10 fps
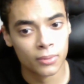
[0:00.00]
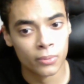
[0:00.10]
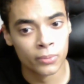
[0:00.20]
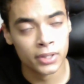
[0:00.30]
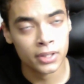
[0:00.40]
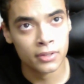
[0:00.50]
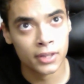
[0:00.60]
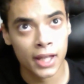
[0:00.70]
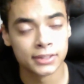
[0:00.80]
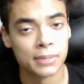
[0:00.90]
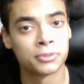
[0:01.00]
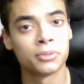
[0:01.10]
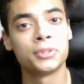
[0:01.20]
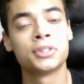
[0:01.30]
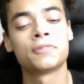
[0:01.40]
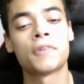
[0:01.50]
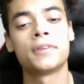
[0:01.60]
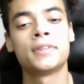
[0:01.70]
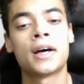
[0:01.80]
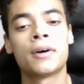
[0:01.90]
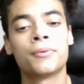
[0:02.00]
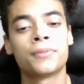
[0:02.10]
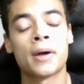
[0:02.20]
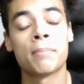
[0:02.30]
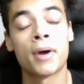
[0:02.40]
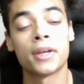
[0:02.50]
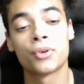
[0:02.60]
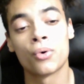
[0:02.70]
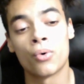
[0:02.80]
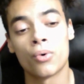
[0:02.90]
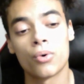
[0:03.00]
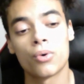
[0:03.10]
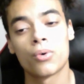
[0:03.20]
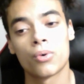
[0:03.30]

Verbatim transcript: we last episode we just found out that Michael